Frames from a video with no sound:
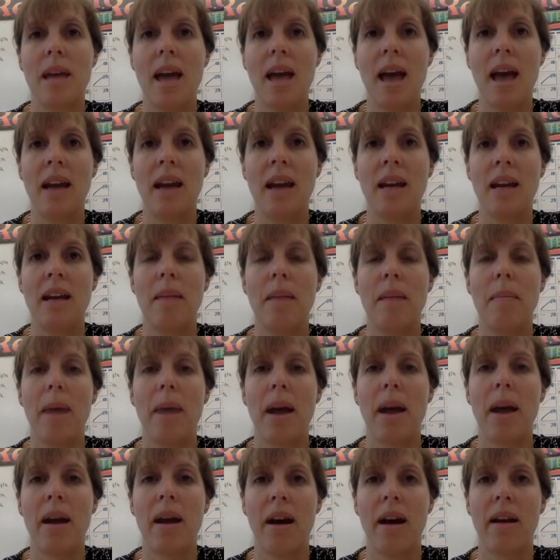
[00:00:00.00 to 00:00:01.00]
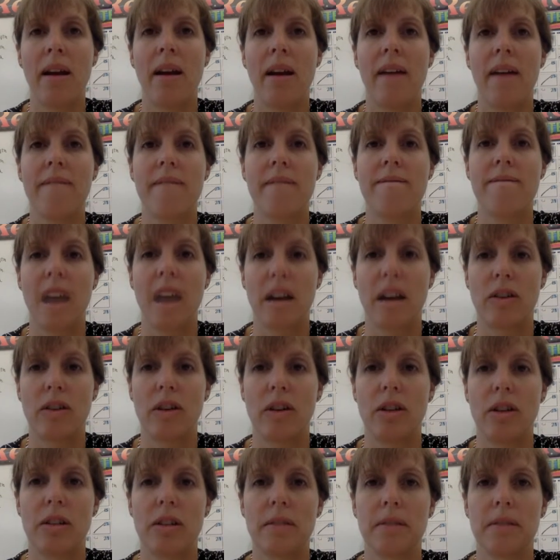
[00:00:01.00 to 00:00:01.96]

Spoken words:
any biotic factors.